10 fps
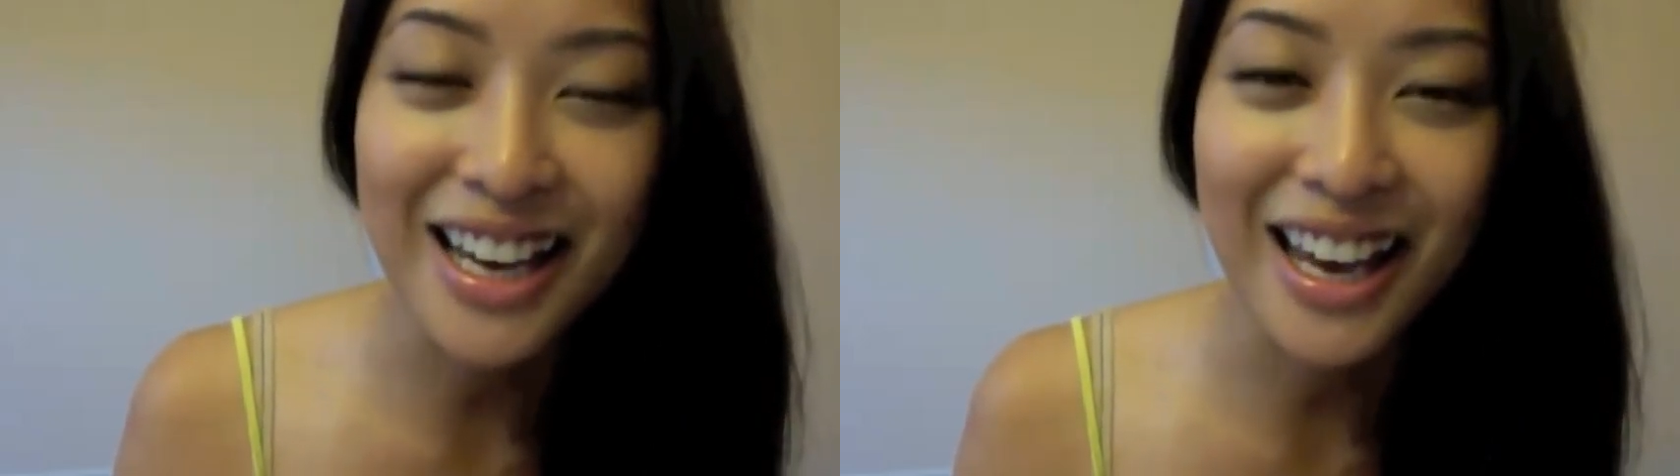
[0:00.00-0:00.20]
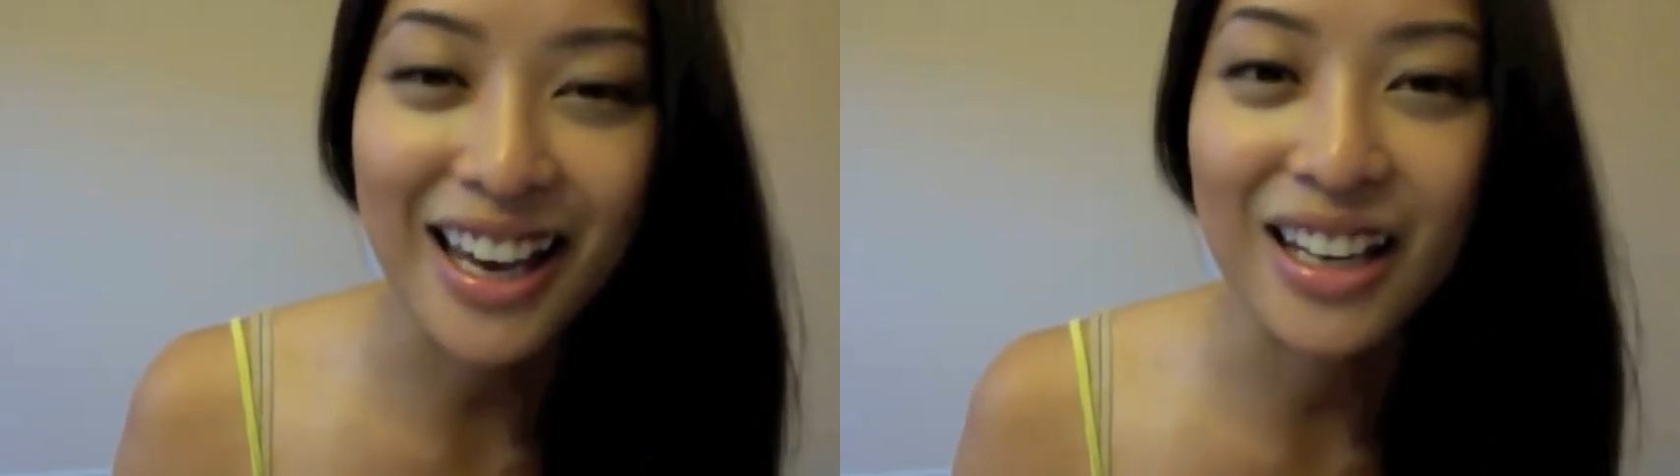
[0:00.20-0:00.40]

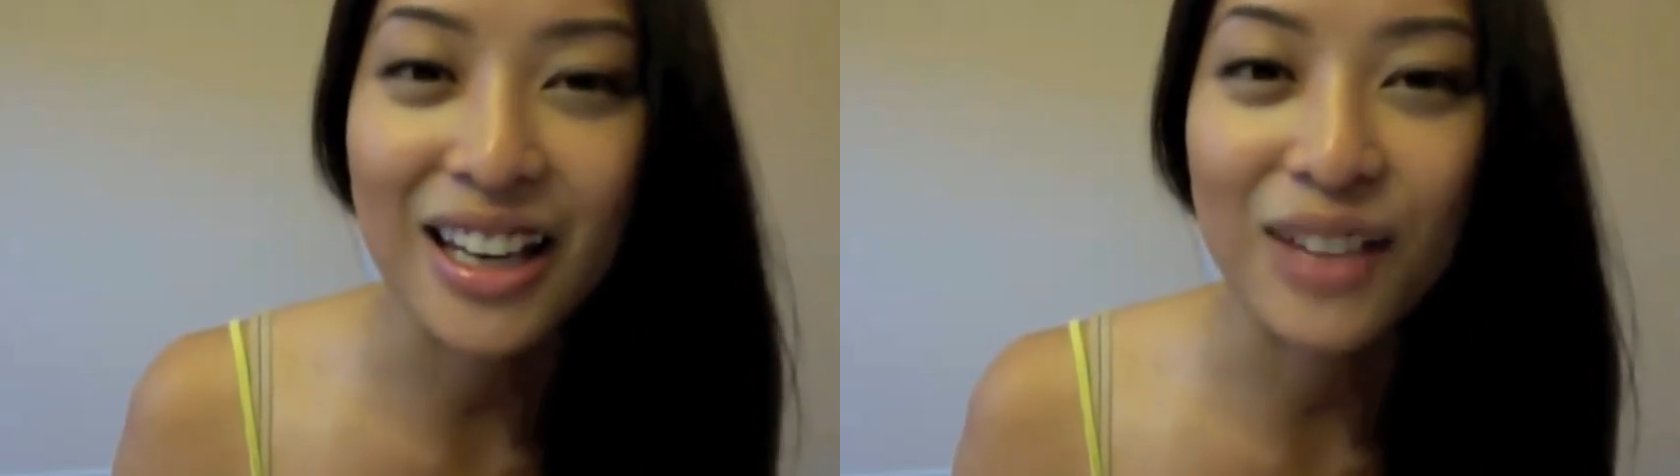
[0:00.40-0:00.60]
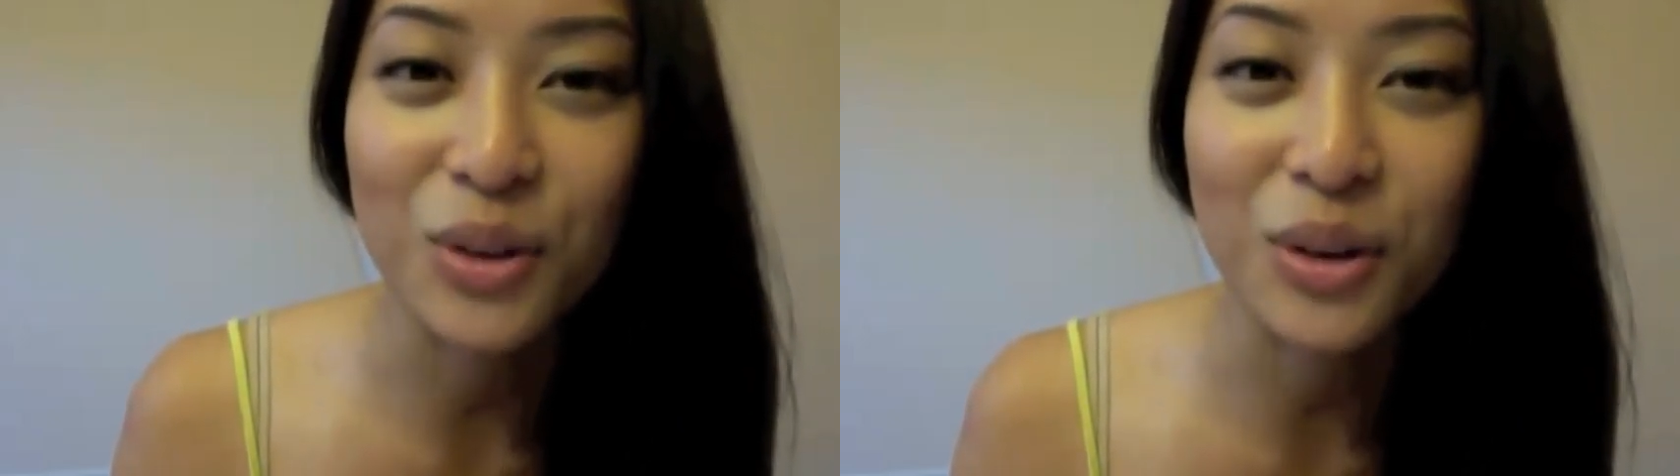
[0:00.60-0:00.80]
And
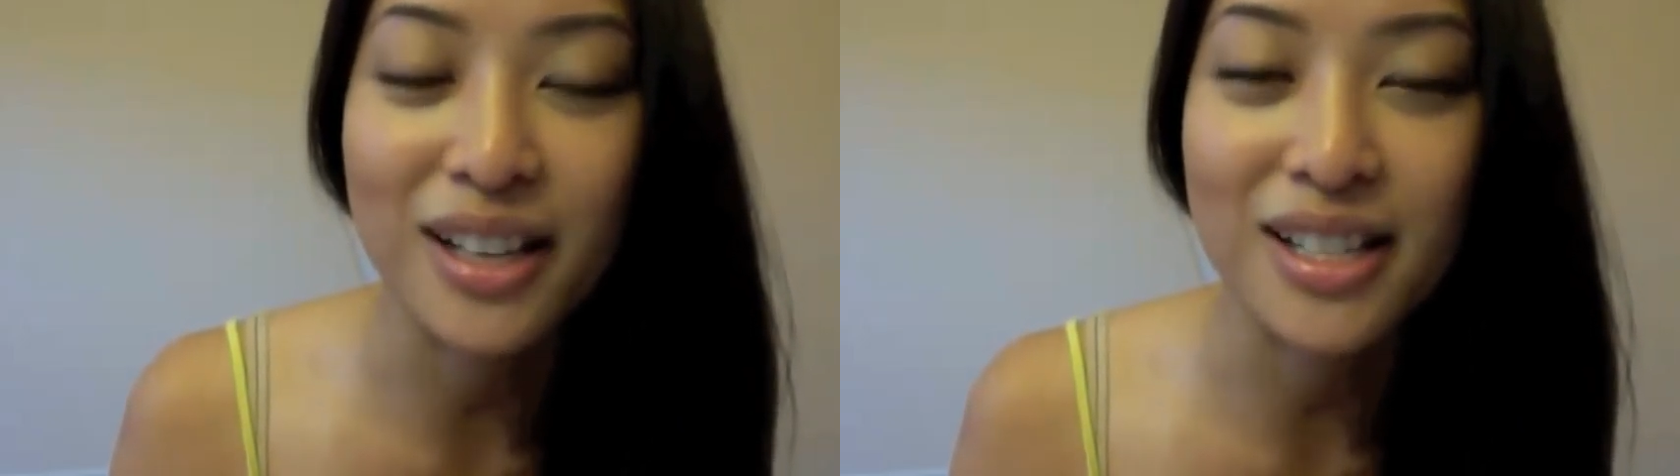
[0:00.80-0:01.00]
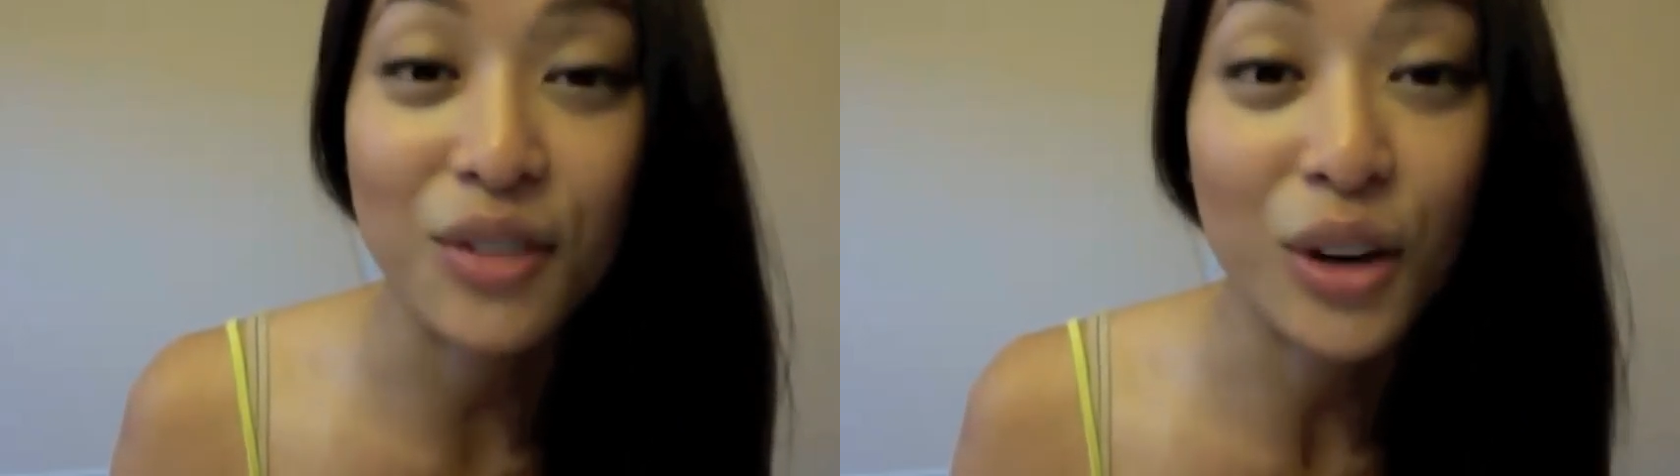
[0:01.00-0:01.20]
if you
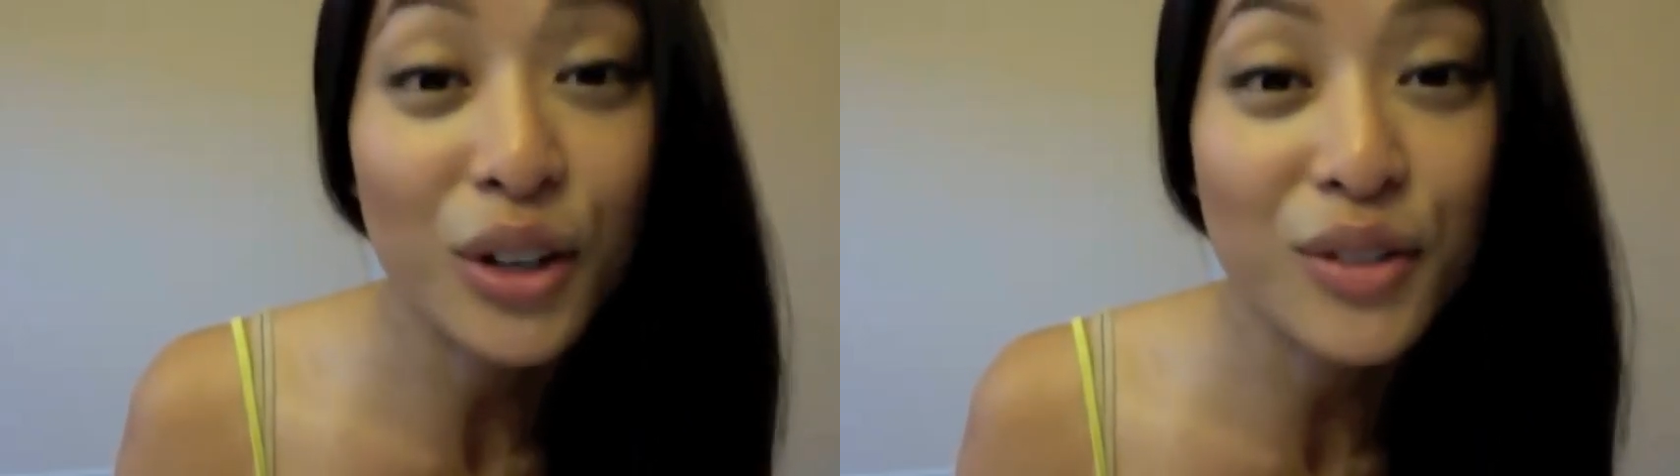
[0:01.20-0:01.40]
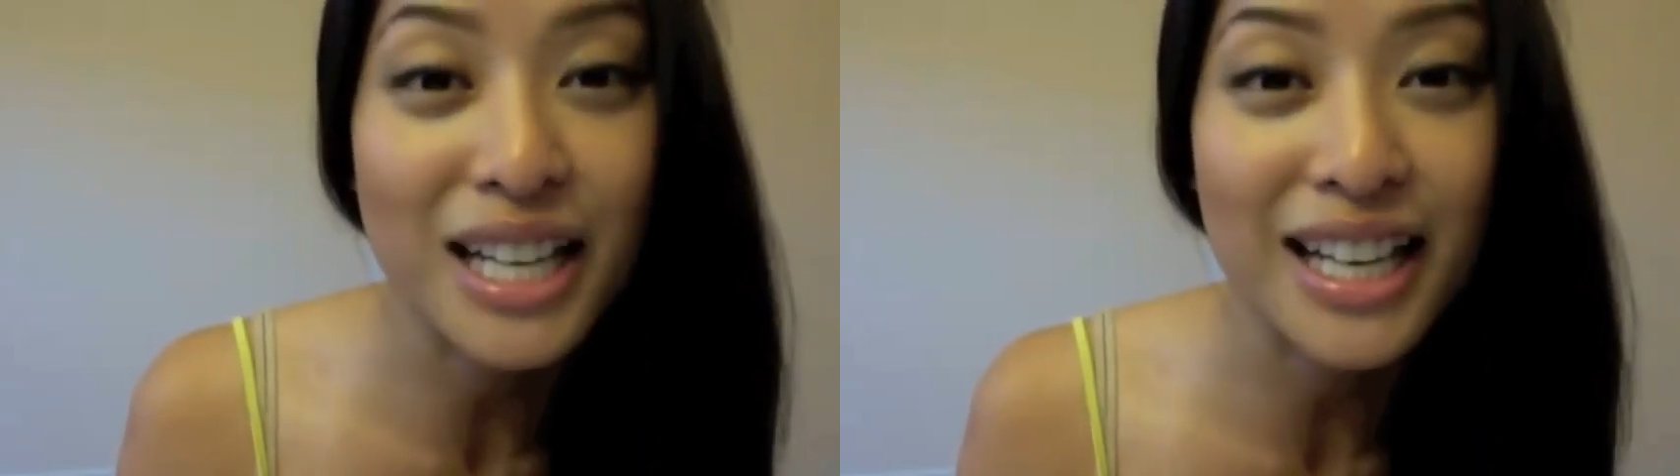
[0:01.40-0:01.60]
guys have
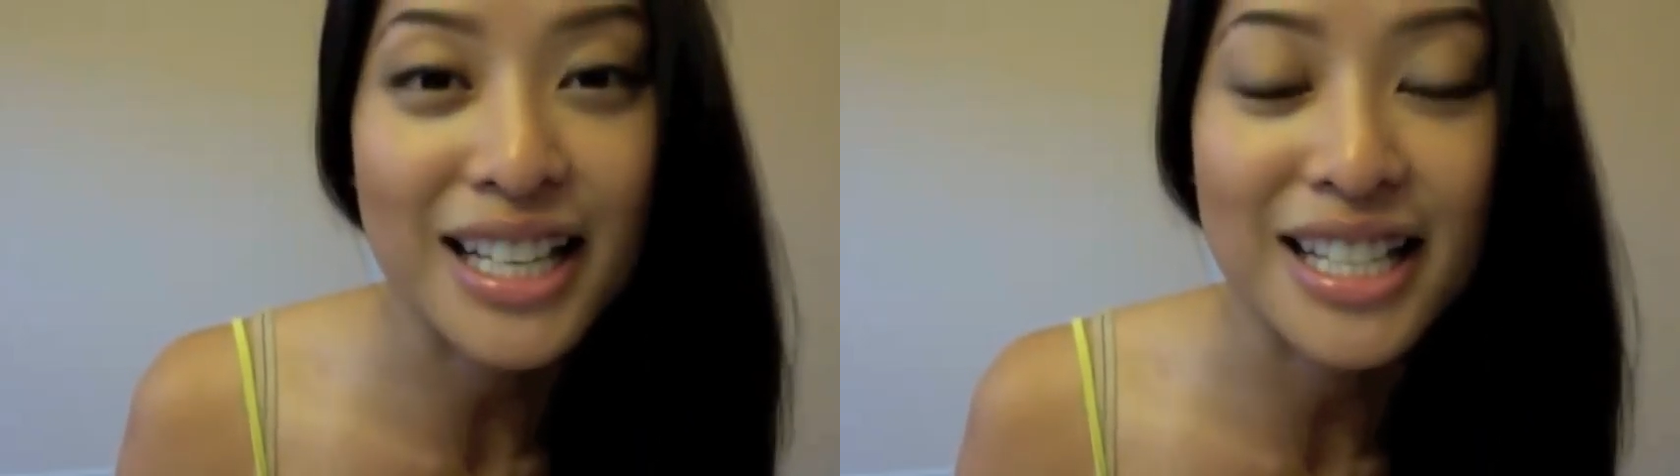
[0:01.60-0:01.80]
heard of Second